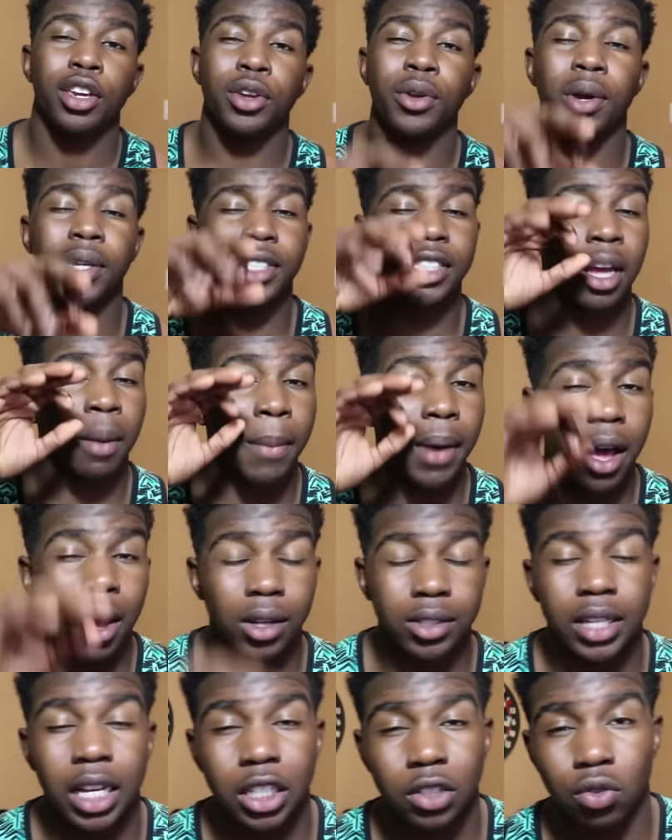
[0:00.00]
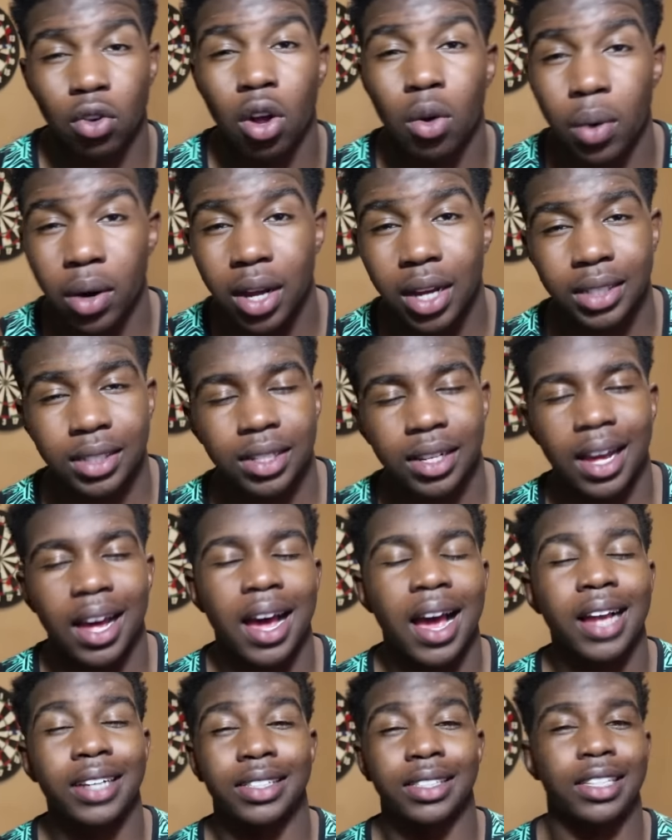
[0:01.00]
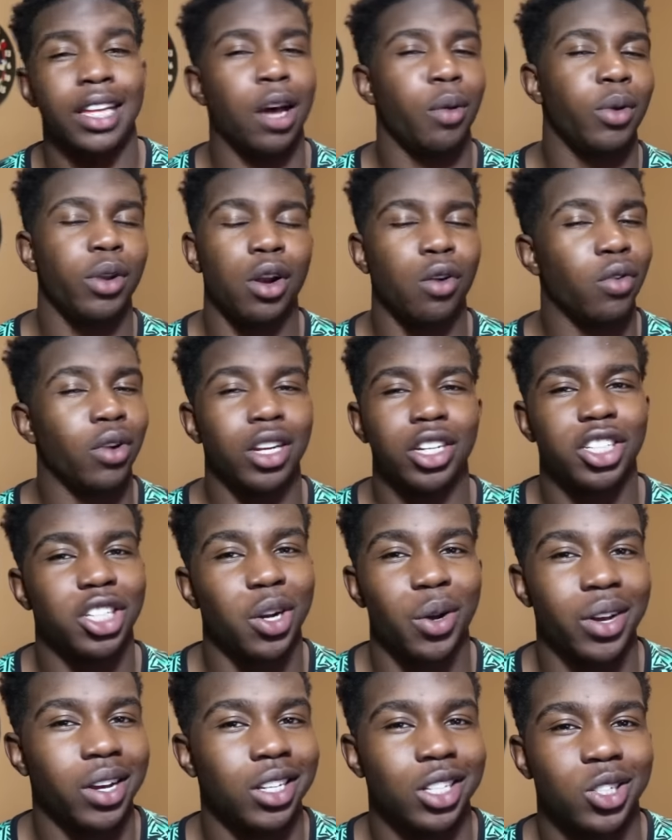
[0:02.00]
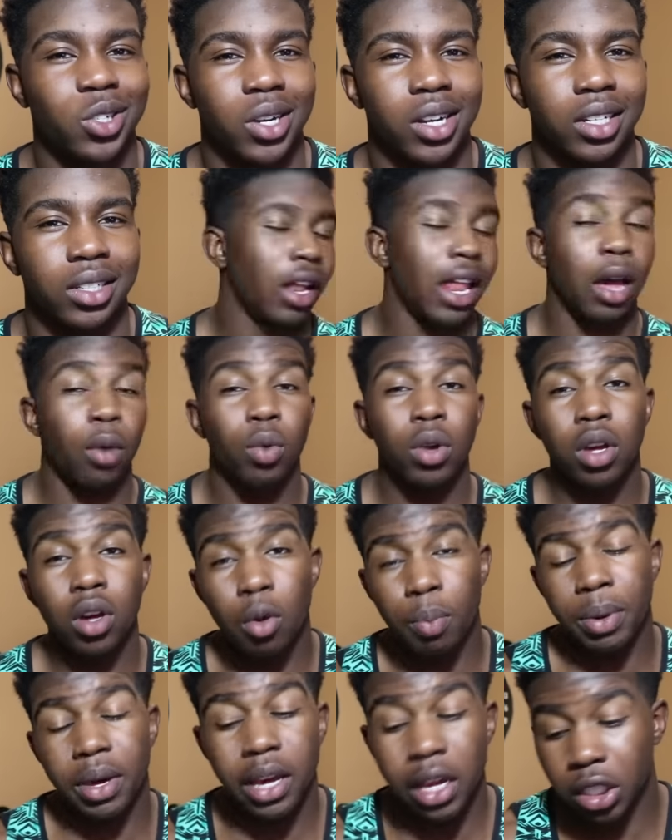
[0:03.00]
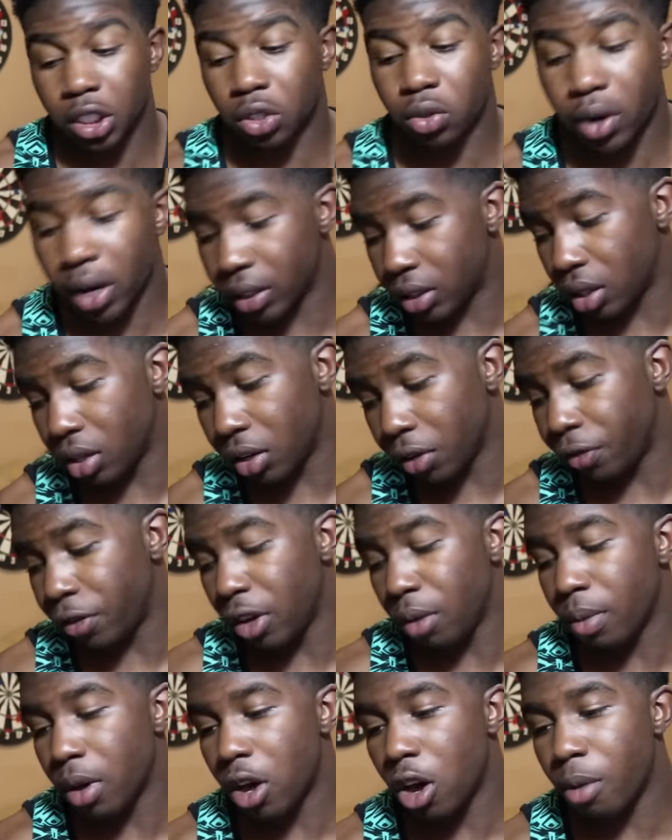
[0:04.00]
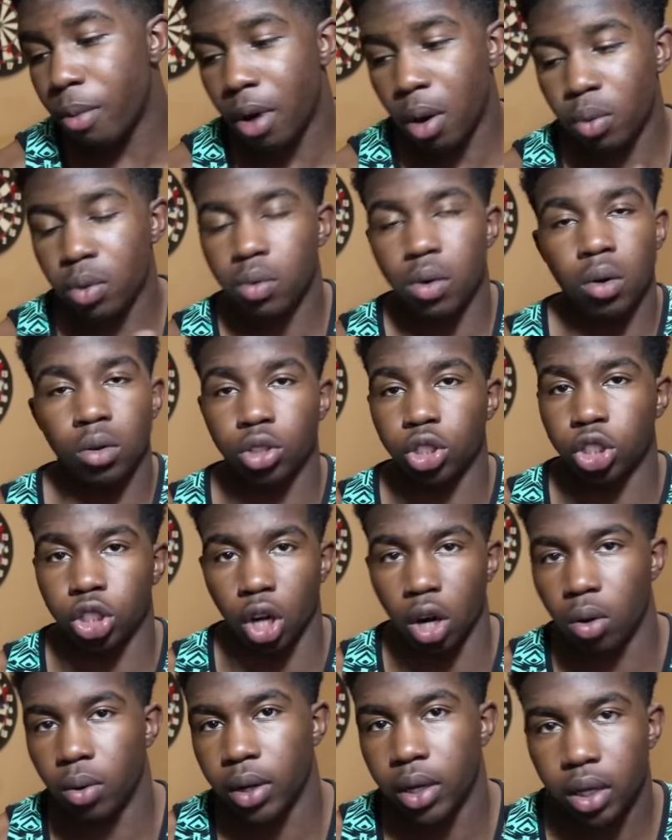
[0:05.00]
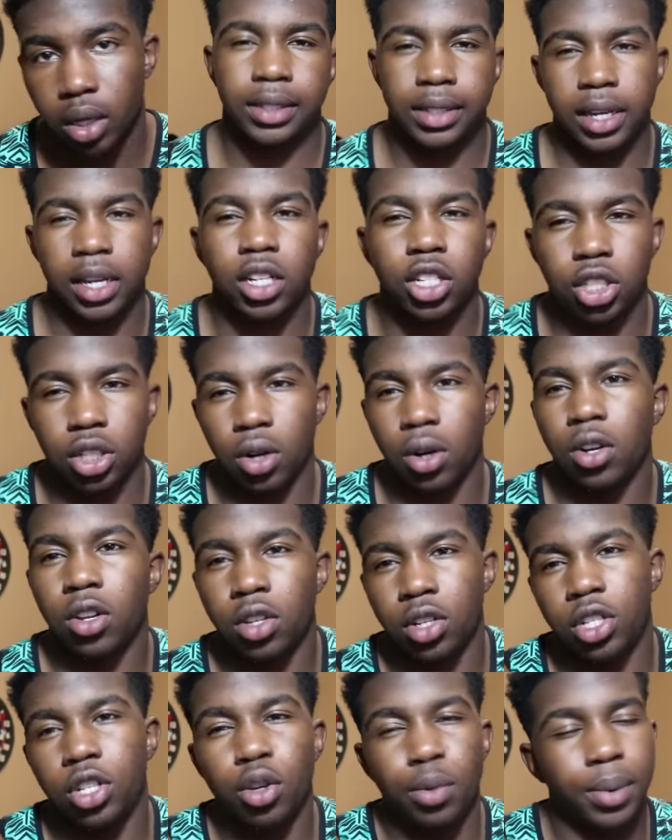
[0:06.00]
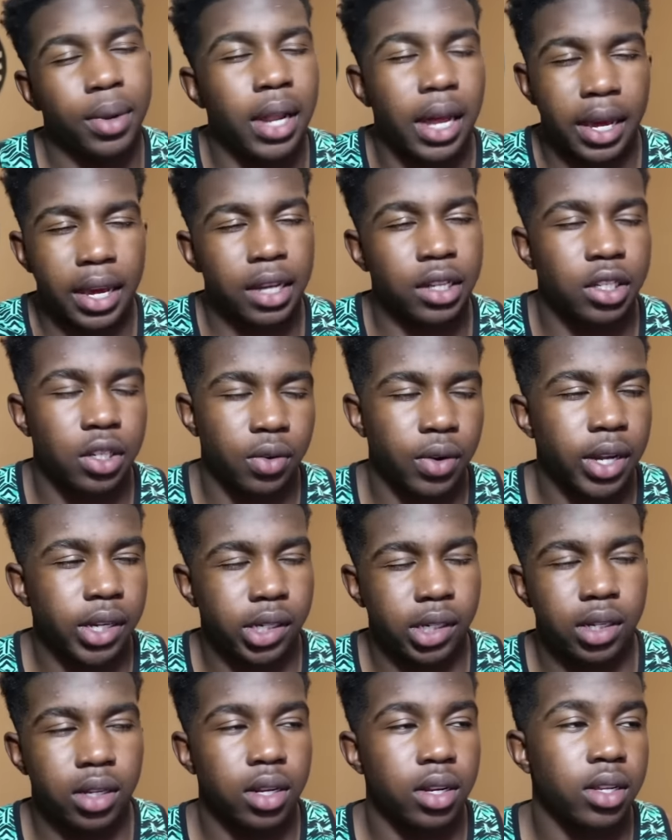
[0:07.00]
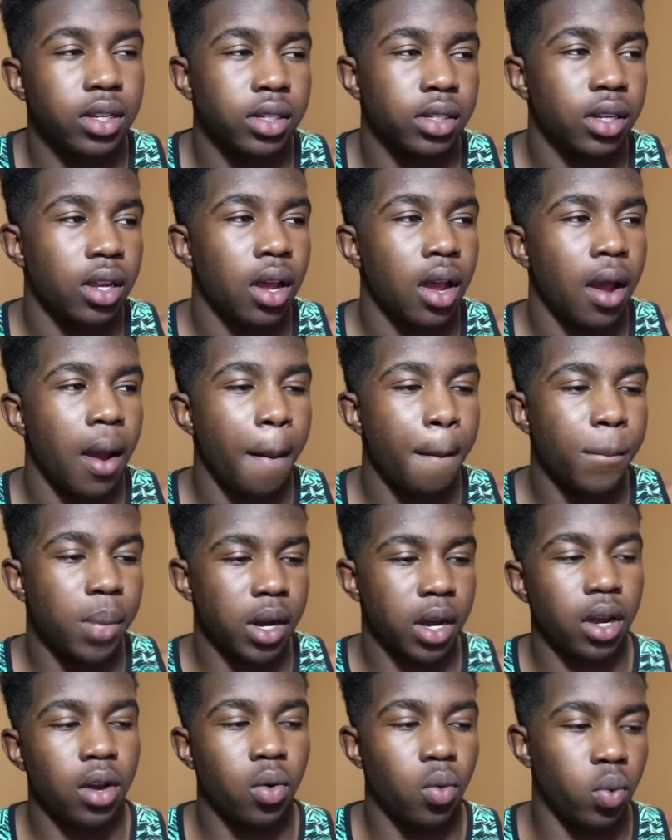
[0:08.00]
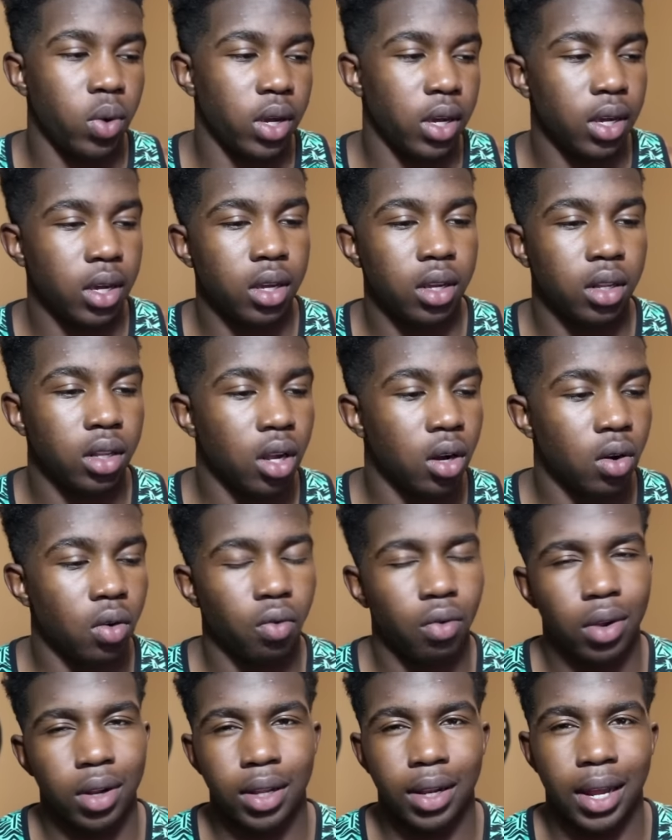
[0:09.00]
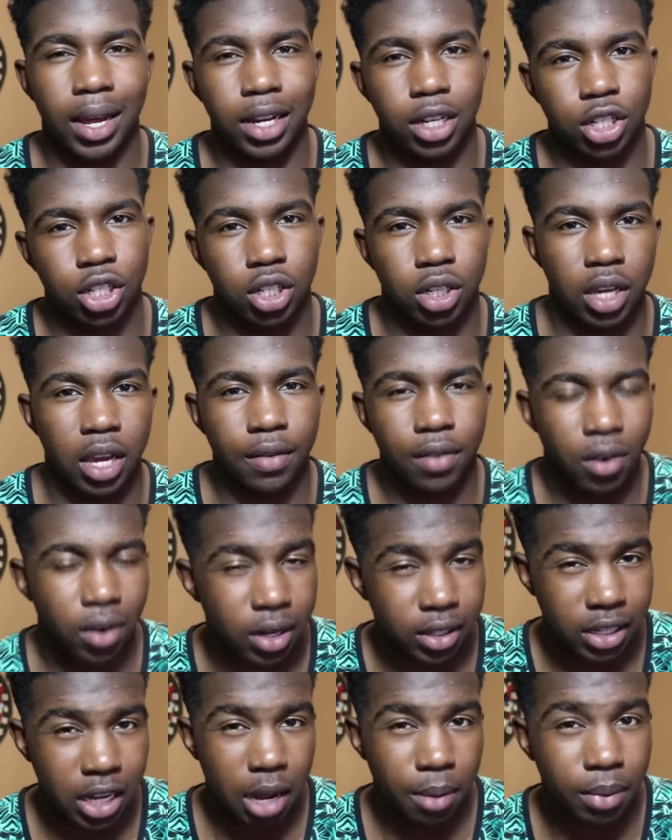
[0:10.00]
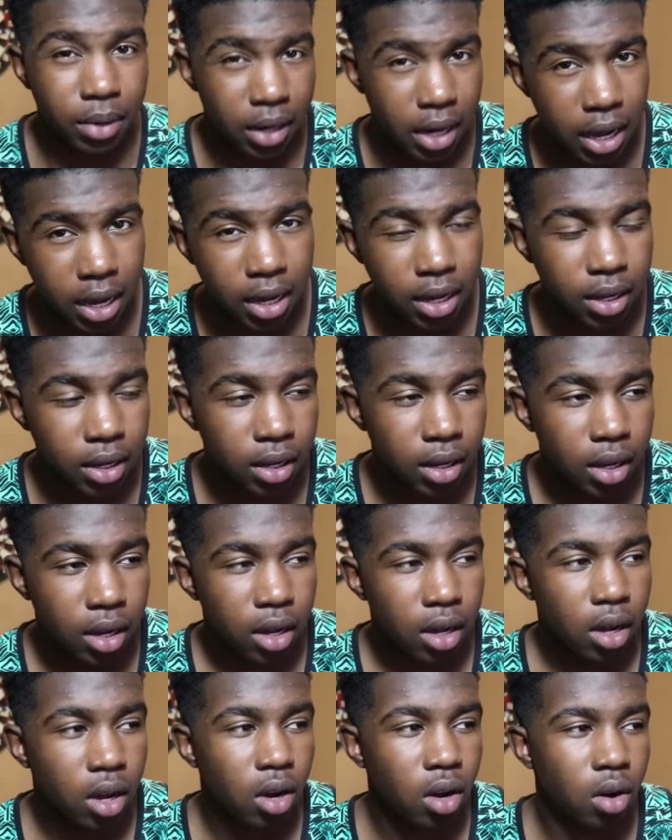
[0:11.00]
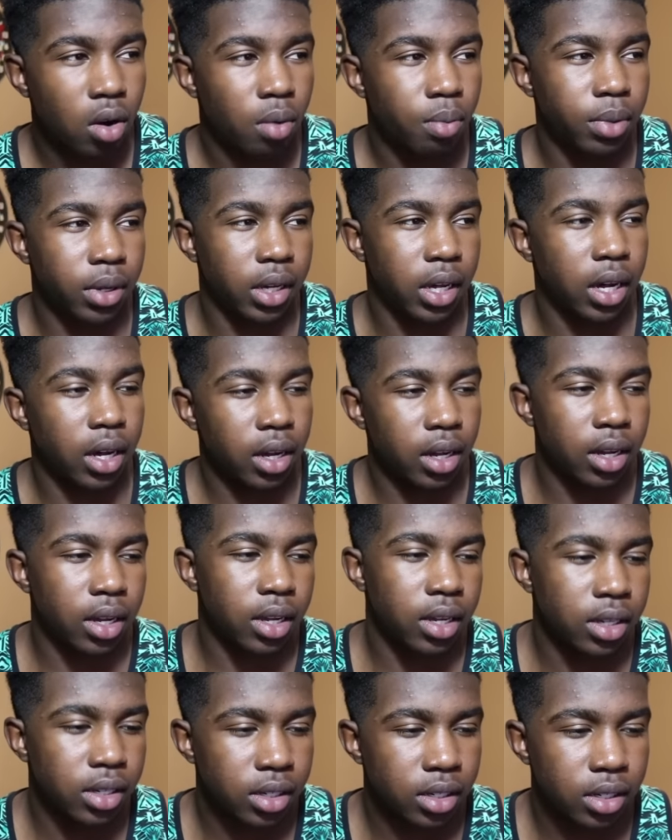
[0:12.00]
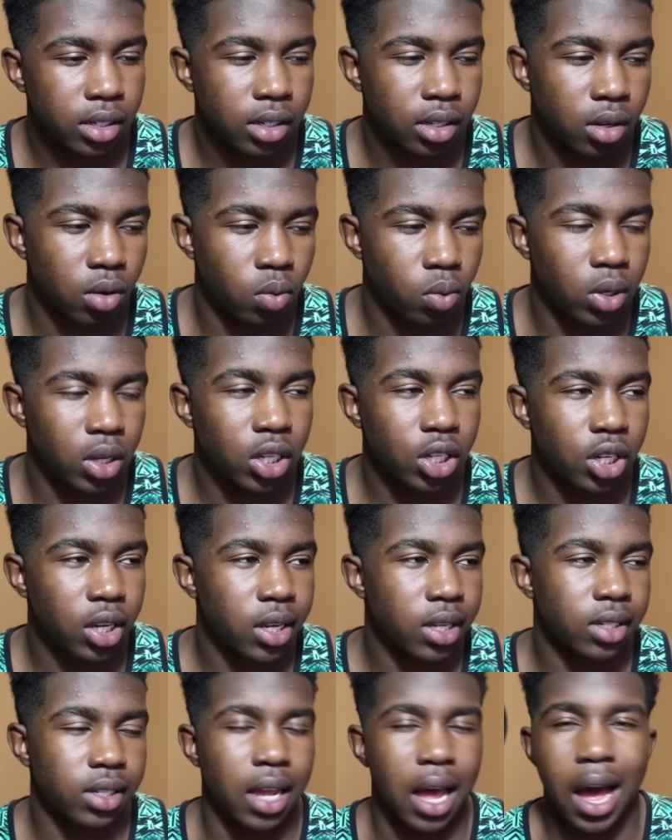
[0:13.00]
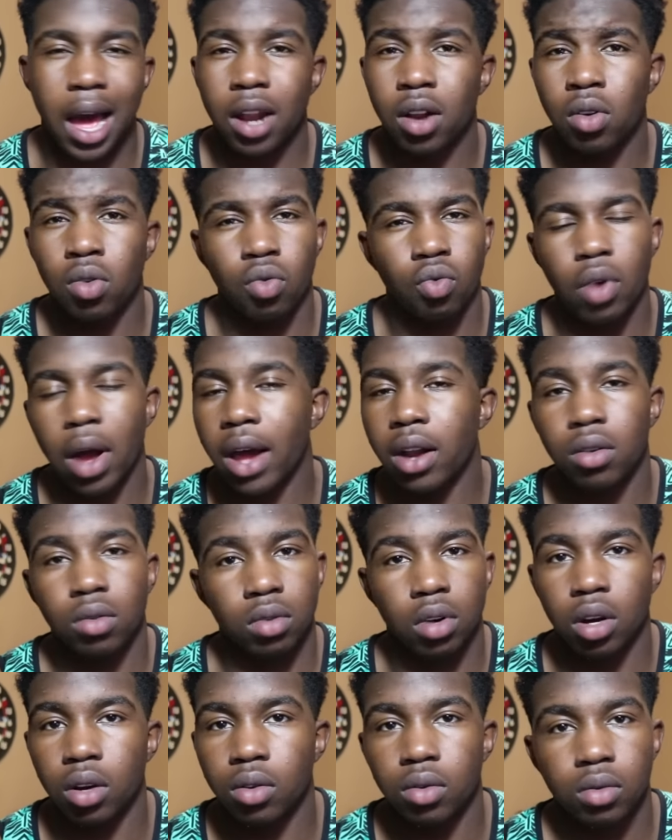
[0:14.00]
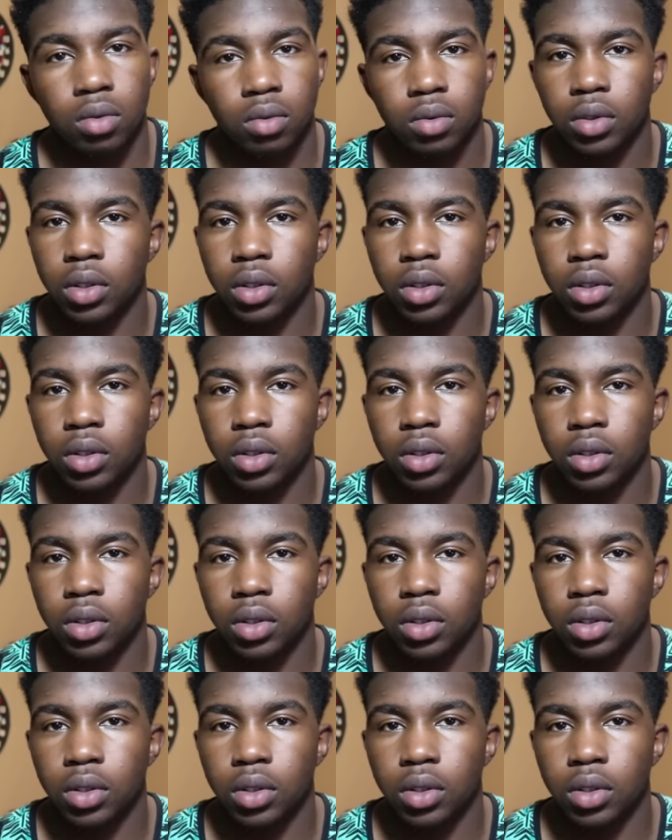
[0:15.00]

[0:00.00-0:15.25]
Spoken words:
You know something else that's wrong with us guys is that we don't really show interest. Like, we'll be interested in the female, but we won't show it. See a shorty, she'd be like interested in this, but we don't really like give her the time of day because we just, I don't know.